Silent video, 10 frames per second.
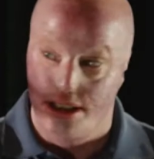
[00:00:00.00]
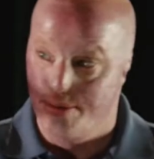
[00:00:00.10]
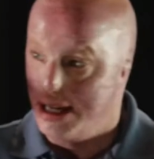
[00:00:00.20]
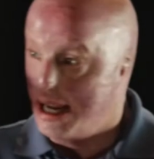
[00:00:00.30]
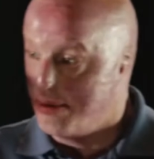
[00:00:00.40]
To
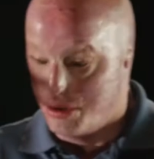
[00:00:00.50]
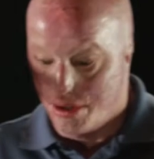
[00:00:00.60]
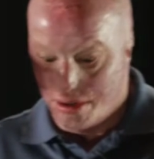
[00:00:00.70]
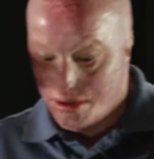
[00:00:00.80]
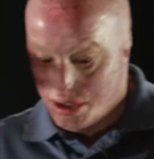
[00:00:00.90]
be able
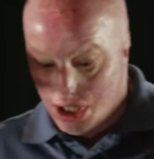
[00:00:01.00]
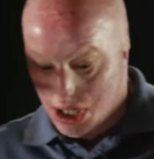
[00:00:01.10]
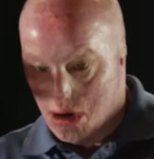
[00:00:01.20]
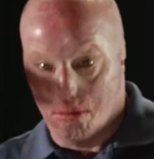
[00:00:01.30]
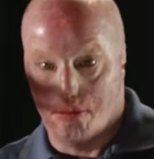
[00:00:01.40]
to,
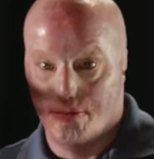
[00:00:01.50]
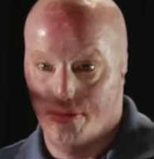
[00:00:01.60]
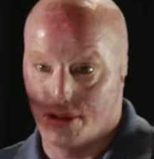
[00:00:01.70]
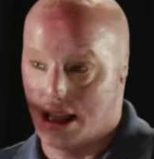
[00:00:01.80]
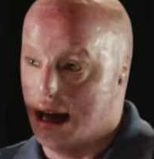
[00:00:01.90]
you know,
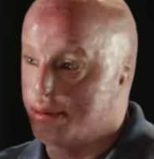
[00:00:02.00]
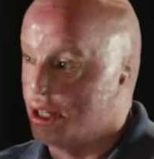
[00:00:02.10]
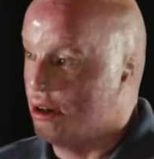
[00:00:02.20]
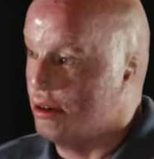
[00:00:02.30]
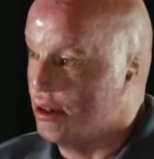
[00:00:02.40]

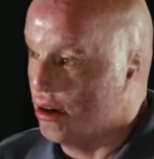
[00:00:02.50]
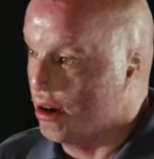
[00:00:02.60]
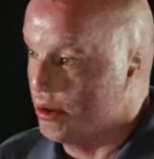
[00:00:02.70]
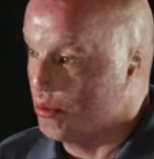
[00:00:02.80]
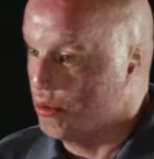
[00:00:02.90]
lobby on
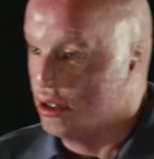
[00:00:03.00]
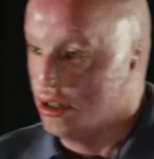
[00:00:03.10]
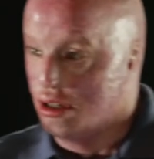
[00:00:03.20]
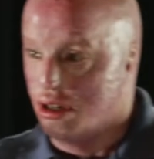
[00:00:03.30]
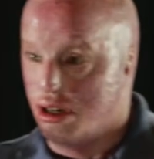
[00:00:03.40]

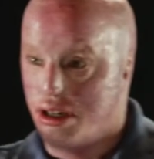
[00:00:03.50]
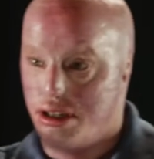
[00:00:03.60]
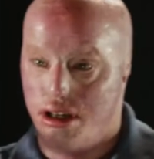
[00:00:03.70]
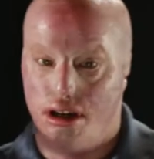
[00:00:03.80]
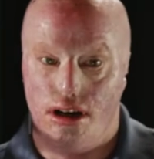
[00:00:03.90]

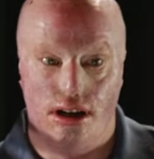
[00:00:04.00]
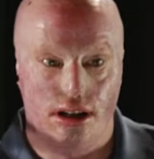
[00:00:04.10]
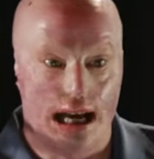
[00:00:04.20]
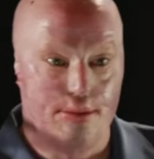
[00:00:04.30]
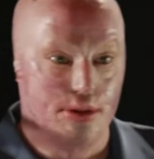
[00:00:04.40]

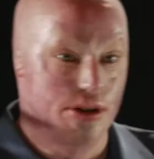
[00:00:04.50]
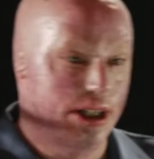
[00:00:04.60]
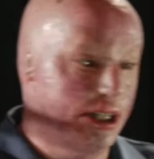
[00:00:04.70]
Capitol